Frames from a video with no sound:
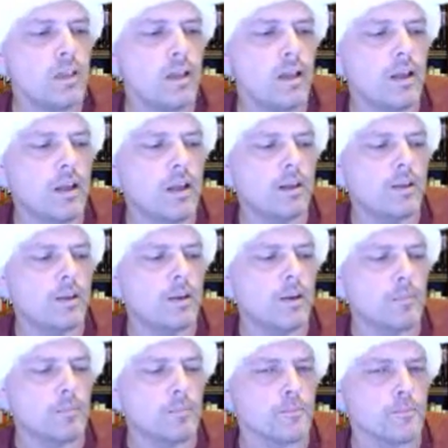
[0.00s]
And
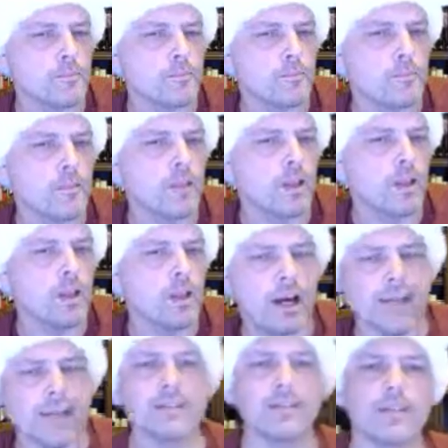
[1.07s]

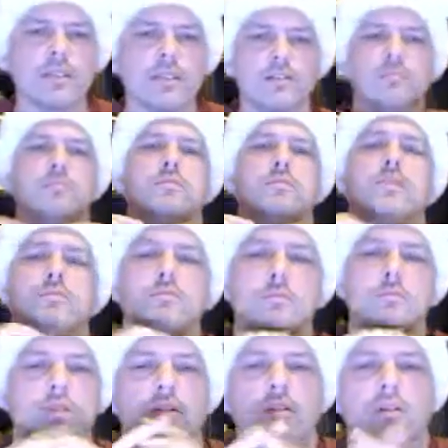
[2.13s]
I did get
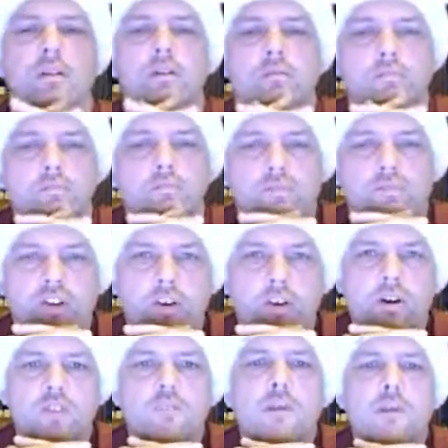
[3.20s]
a fair
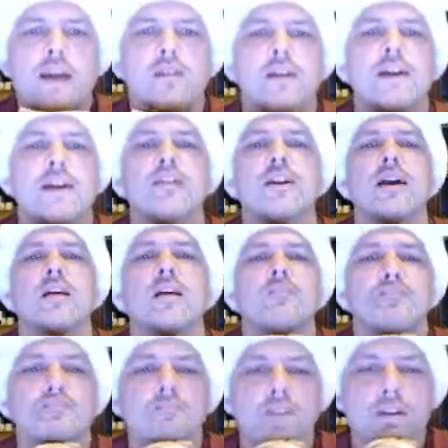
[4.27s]
amount of backlash. I
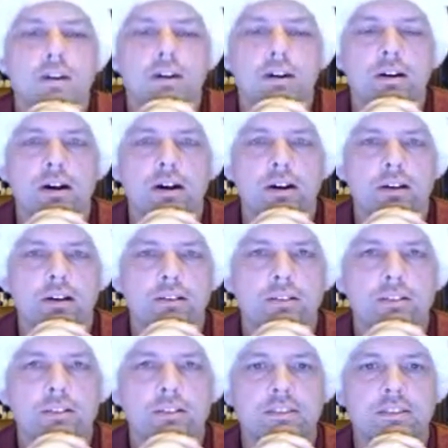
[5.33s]
got
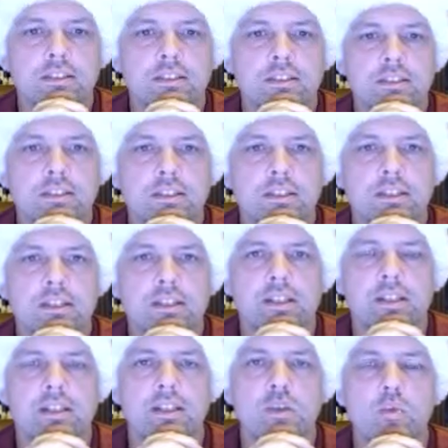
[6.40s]

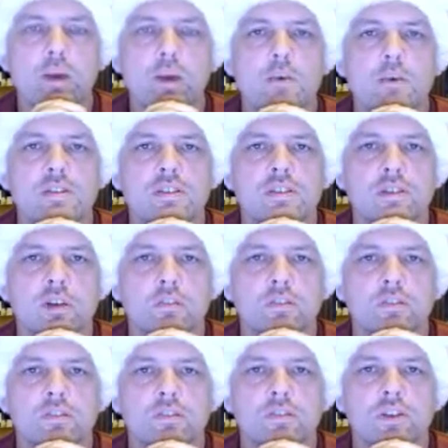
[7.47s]
the requisite
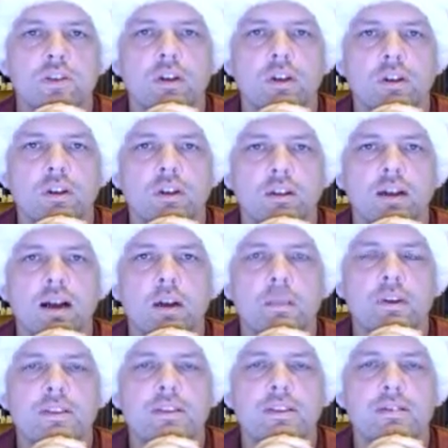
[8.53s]
number of
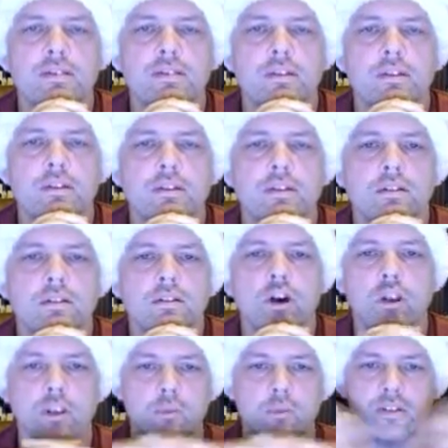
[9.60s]
comments
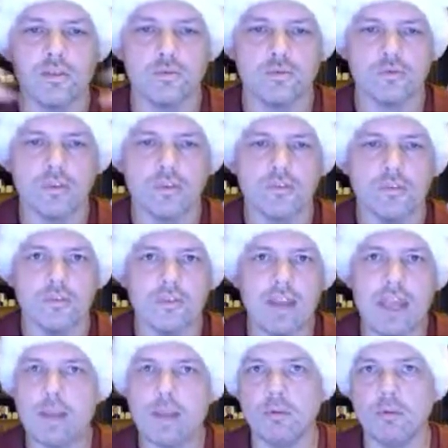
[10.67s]
calling me some sort of
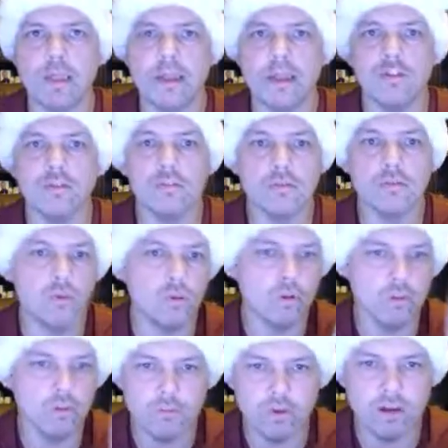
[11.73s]
Apple hater
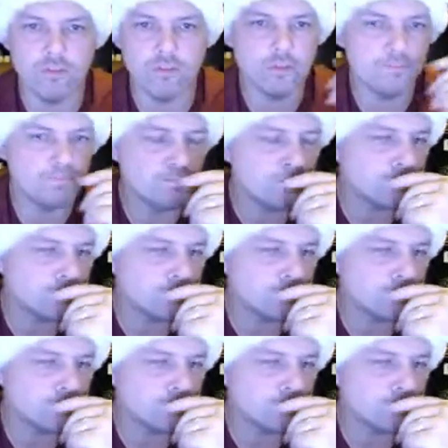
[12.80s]
or whatever,